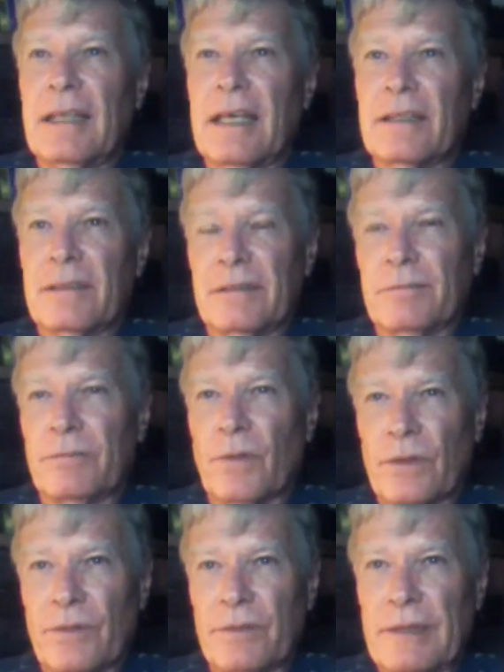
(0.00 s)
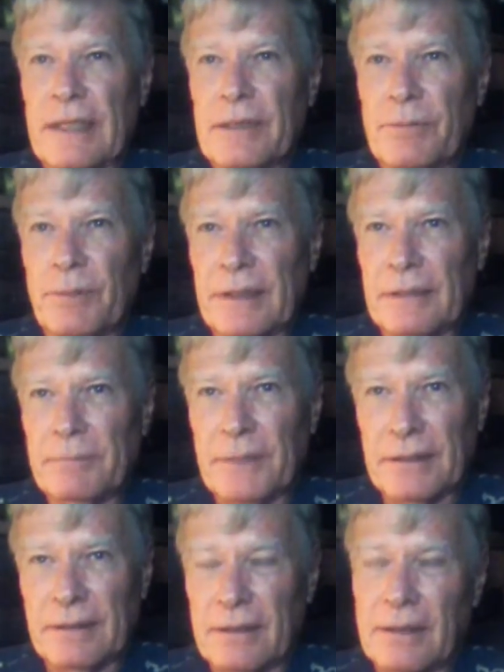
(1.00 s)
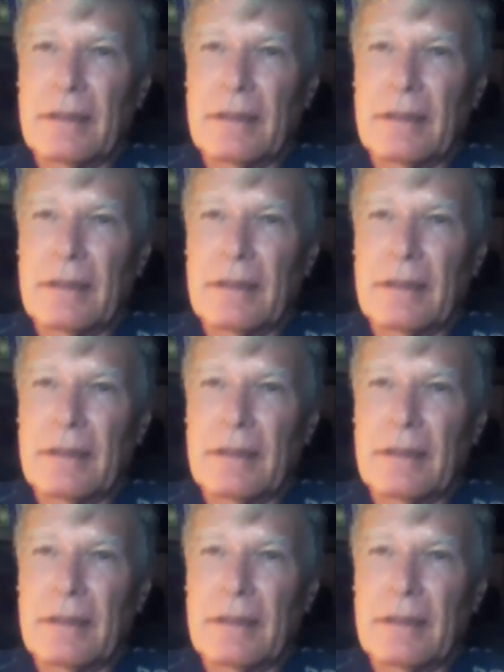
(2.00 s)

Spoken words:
He actually works from the 8th plane. But